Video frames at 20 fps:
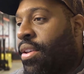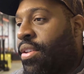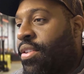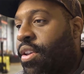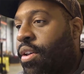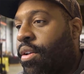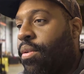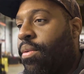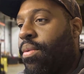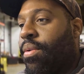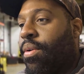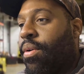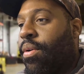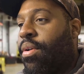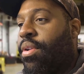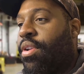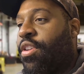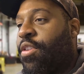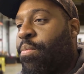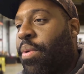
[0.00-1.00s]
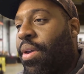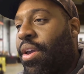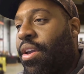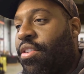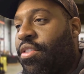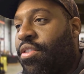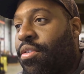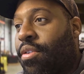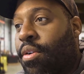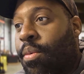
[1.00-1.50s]
So on this
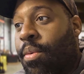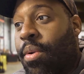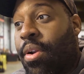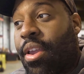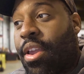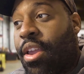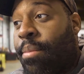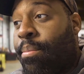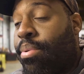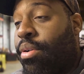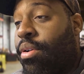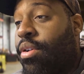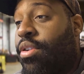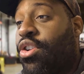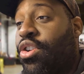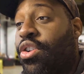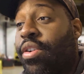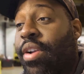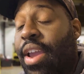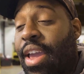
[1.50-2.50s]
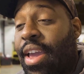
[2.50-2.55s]
page, you're gonna wanna input your